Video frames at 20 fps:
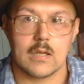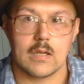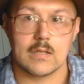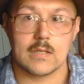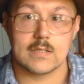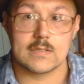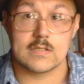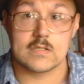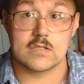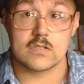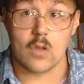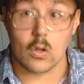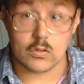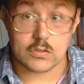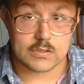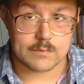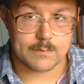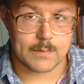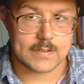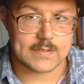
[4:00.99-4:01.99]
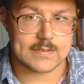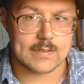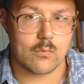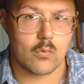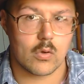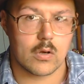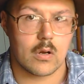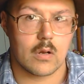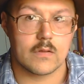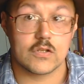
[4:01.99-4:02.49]
gets assaulted by someone
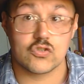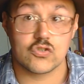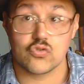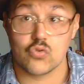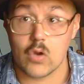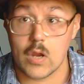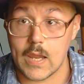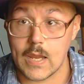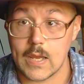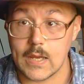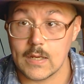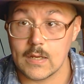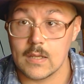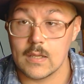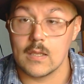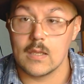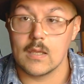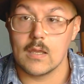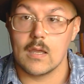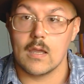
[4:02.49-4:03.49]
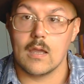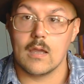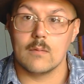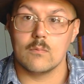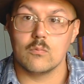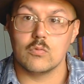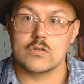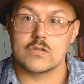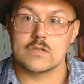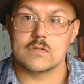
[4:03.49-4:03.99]
on the train,
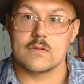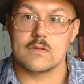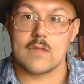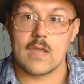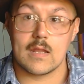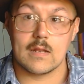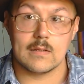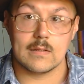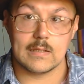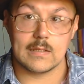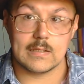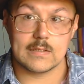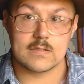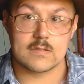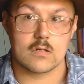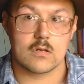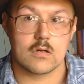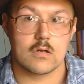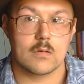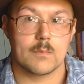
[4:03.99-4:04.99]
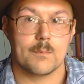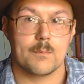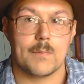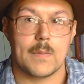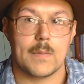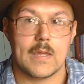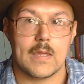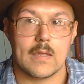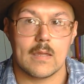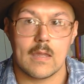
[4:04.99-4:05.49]
which then leads to her
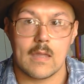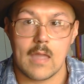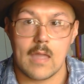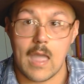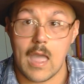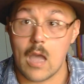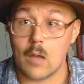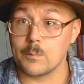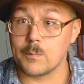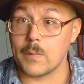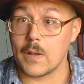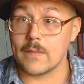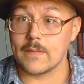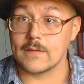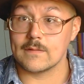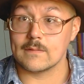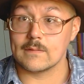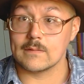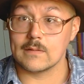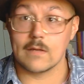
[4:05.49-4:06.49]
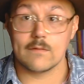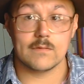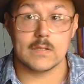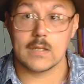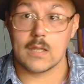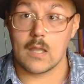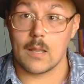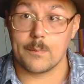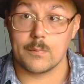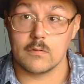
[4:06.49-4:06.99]
being helped by this lovely
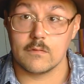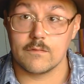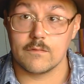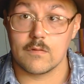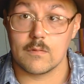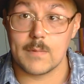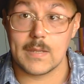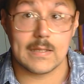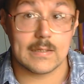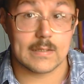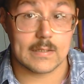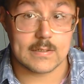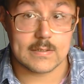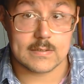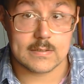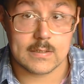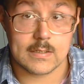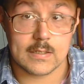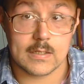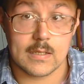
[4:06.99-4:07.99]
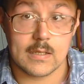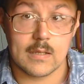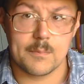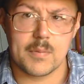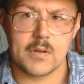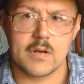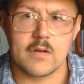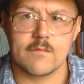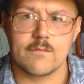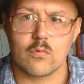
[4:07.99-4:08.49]
couple from England. But
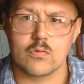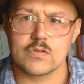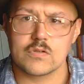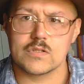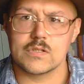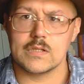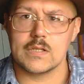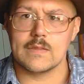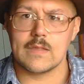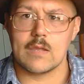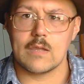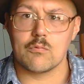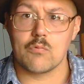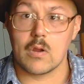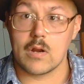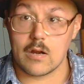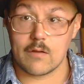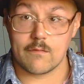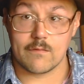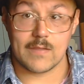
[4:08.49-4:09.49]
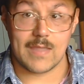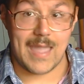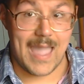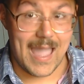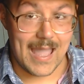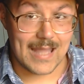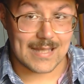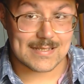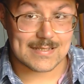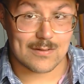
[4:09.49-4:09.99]
unfortunately, they run out of
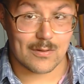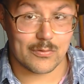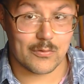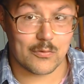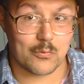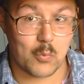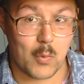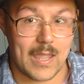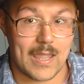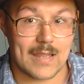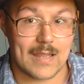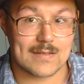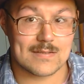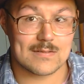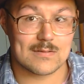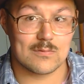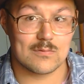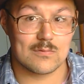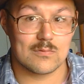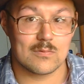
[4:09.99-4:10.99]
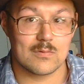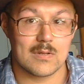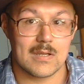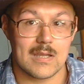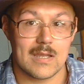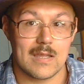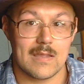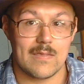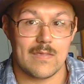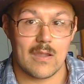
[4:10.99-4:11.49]
gas on their way to
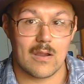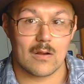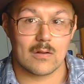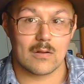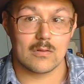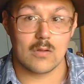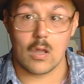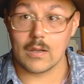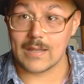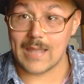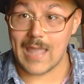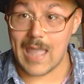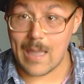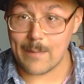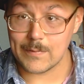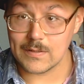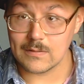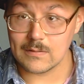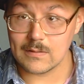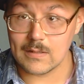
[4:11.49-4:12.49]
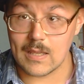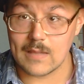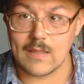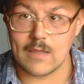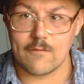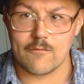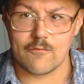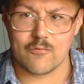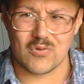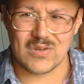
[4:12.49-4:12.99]
their log cabin, and they
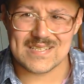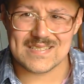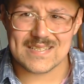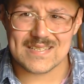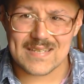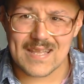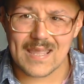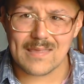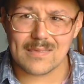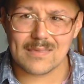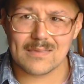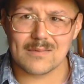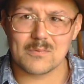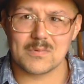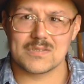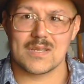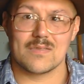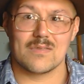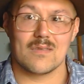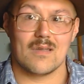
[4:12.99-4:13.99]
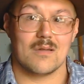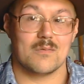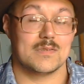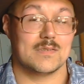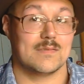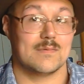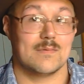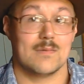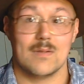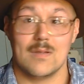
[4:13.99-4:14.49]
freeze to death, which I thought
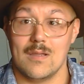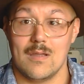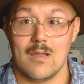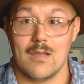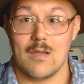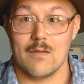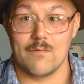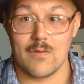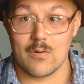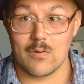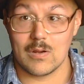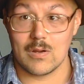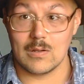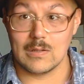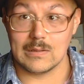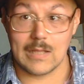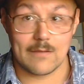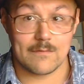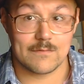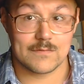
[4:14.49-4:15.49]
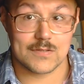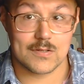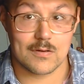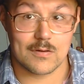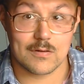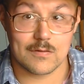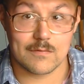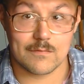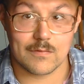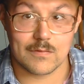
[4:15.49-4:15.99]
was a very left
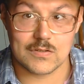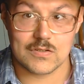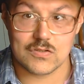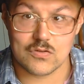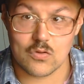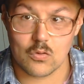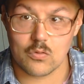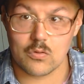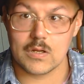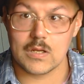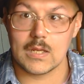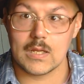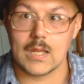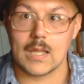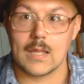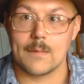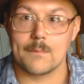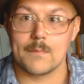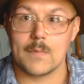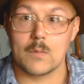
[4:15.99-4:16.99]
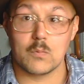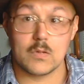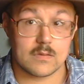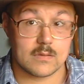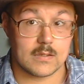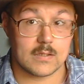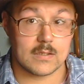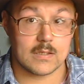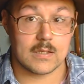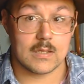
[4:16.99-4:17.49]
turn for the story. And we
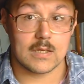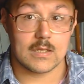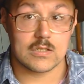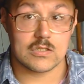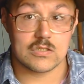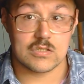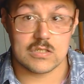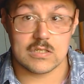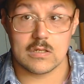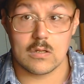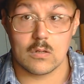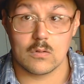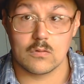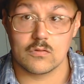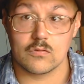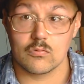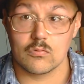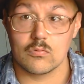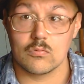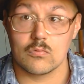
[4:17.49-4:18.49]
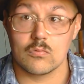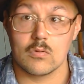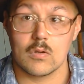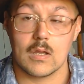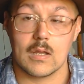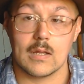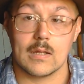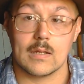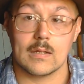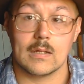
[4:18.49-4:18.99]
see she goes through
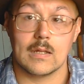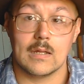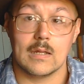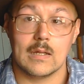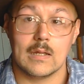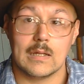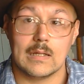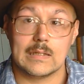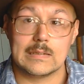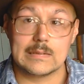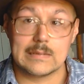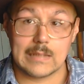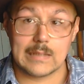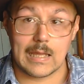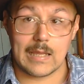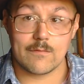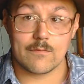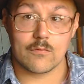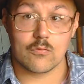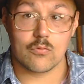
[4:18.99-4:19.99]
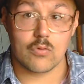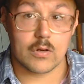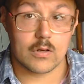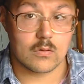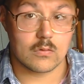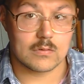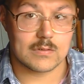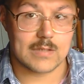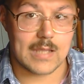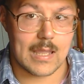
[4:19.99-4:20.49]
life
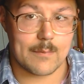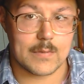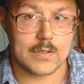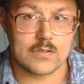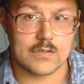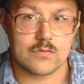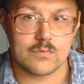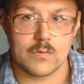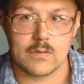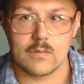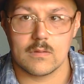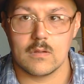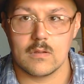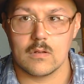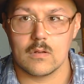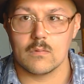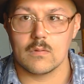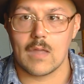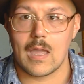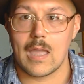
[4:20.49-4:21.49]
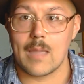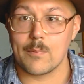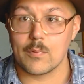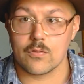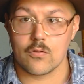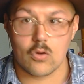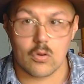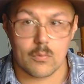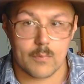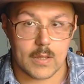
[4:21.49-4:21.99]
critical damage with the
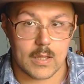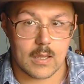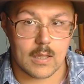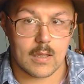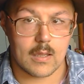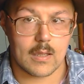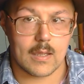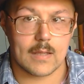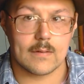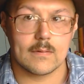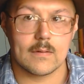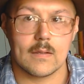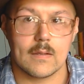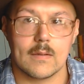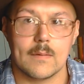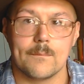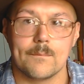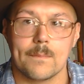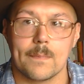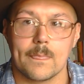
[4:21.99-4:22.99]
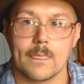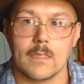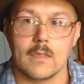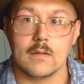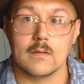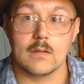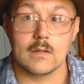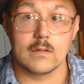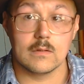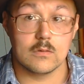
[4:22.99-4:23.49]
hypothermia and
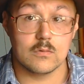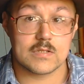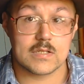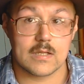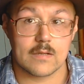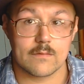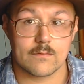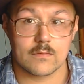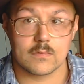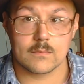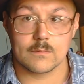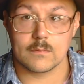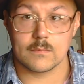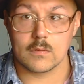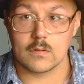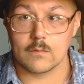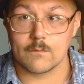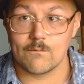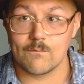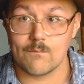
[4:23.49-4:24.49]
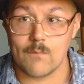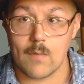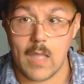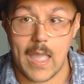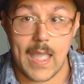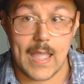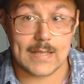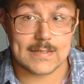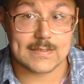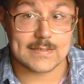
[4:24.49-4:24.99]
the losing of her
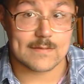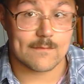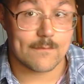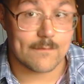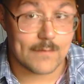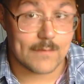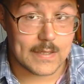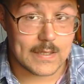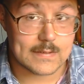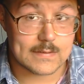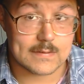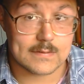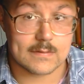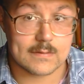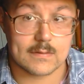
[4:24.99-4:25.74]
hands and feet.